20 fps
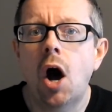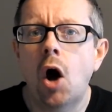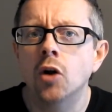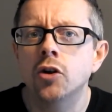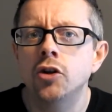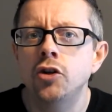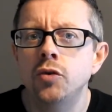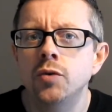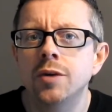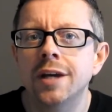
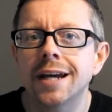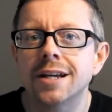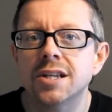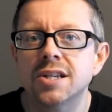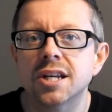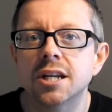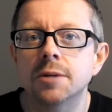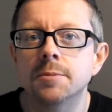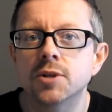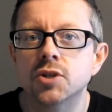on UK
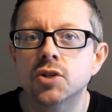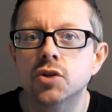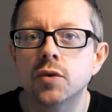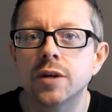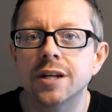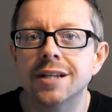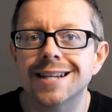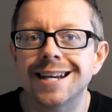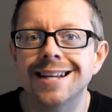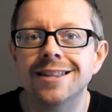cinema
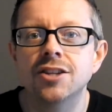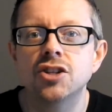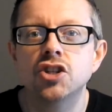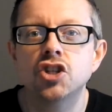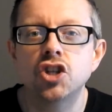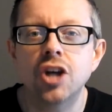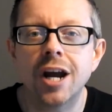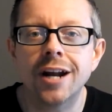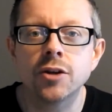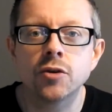screens in the
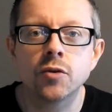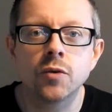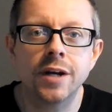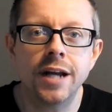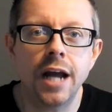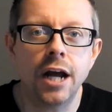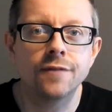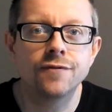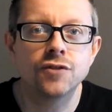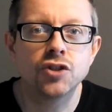
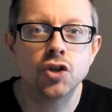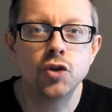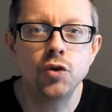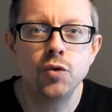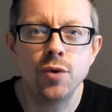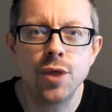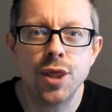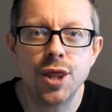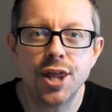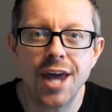January of
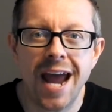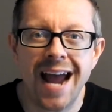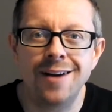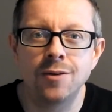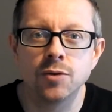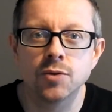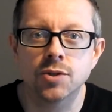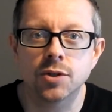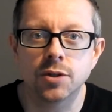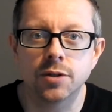
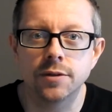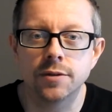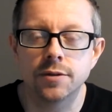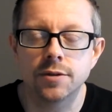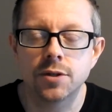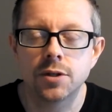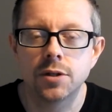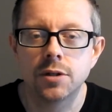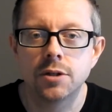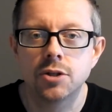
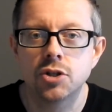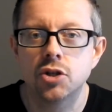2000